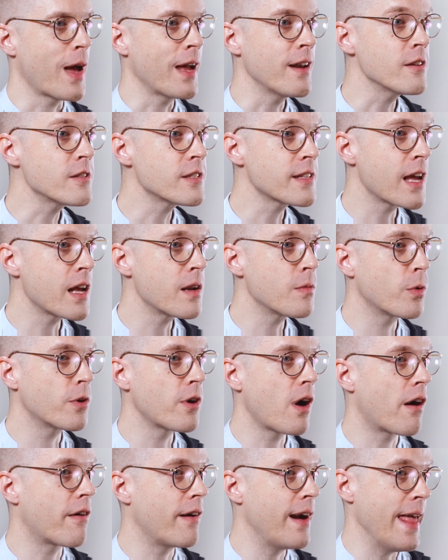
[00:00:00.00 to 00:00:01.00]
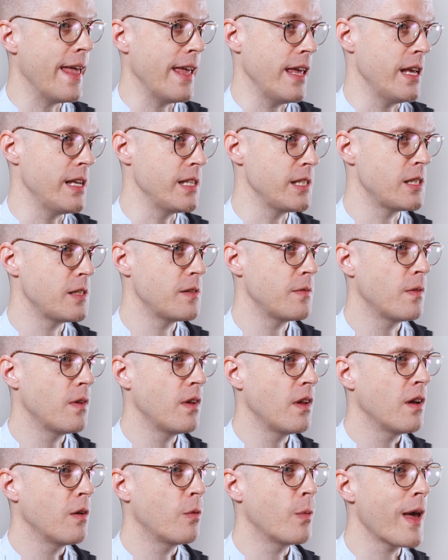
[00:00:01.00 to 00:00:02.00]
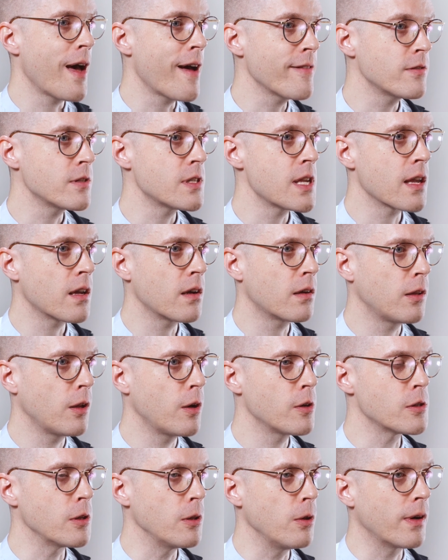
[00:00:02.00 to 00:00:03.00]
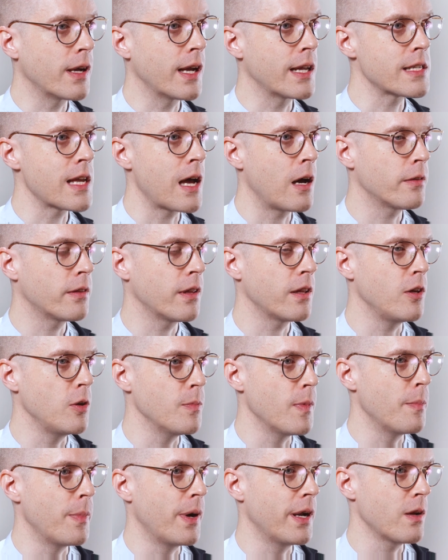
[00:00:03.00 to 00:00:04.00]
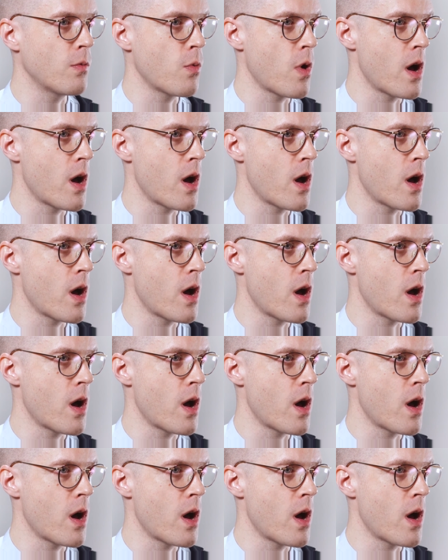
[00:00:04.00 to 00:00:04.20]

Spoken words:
To understand what RNA is, we have to take a closer look at how the human body